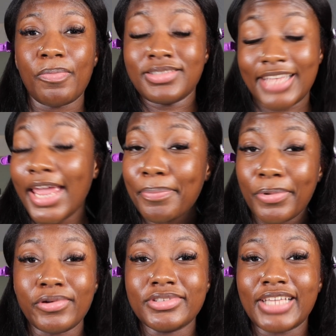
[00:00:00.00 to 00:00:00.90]

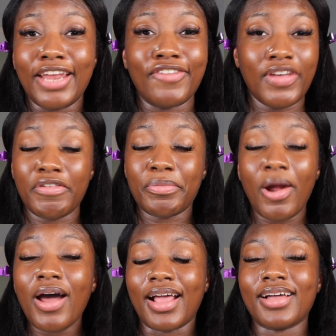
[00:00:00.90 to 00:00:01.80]
staples and favorite
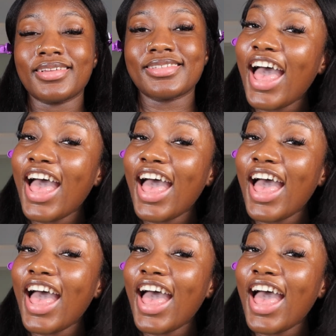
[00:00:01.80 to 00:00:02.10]
products.